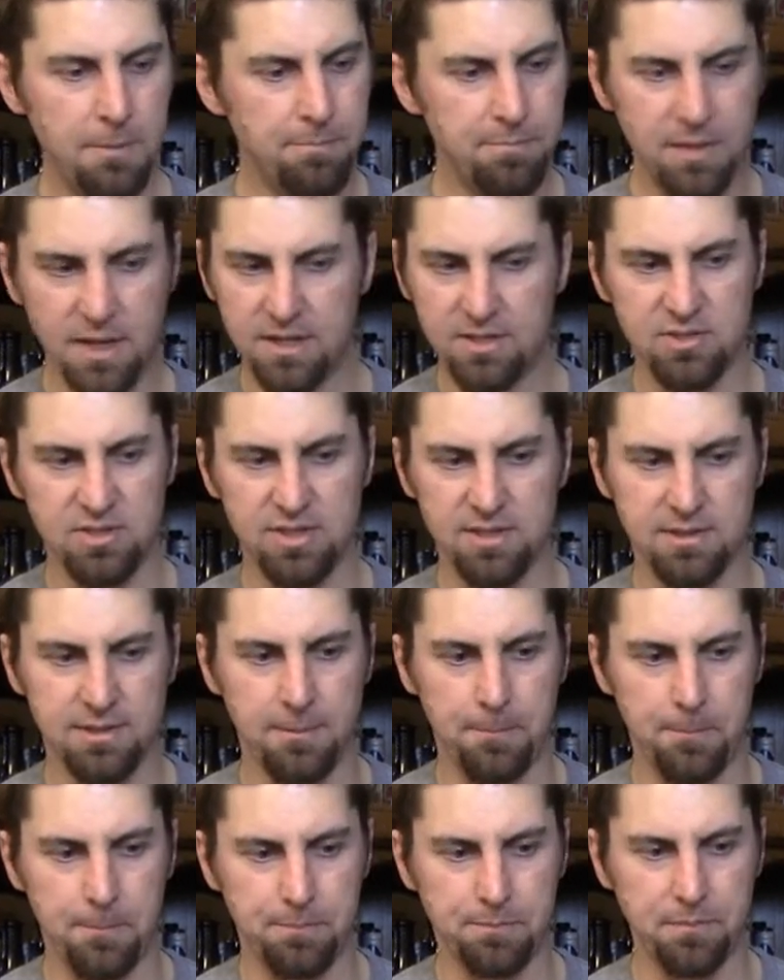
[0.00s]

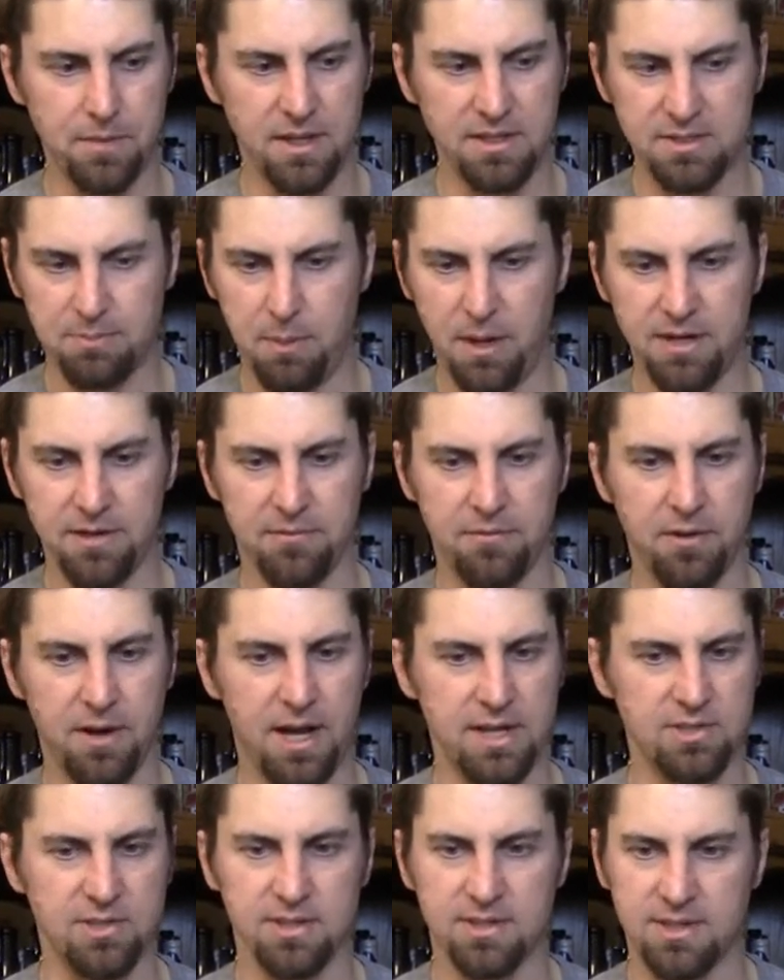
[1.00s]
It's better
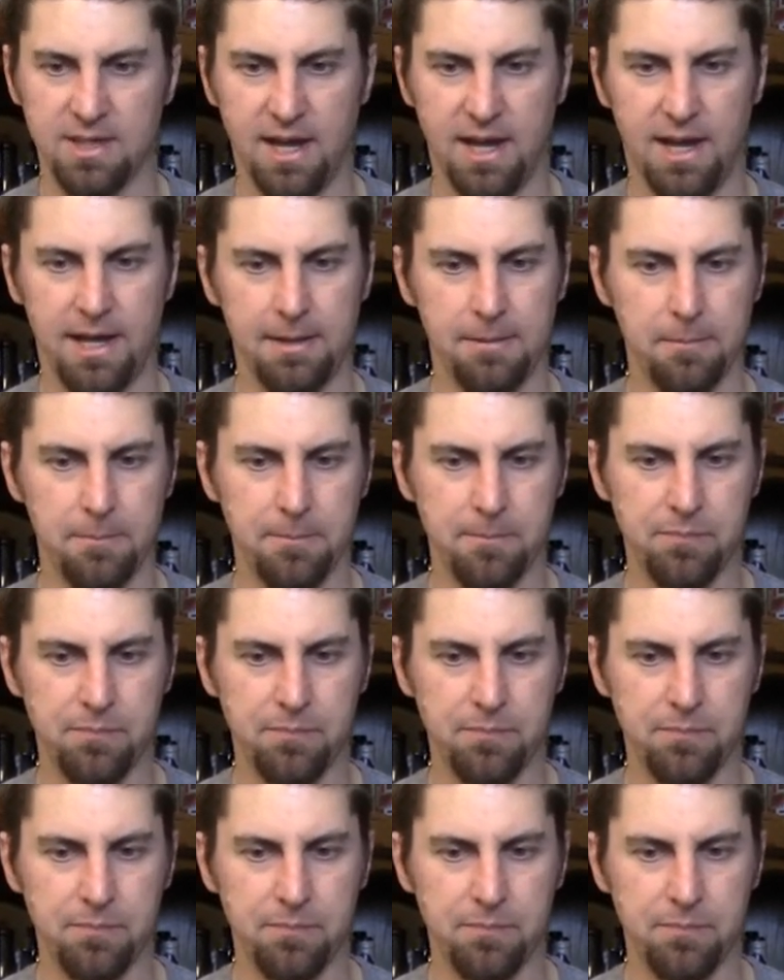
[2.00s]
fresh. It's not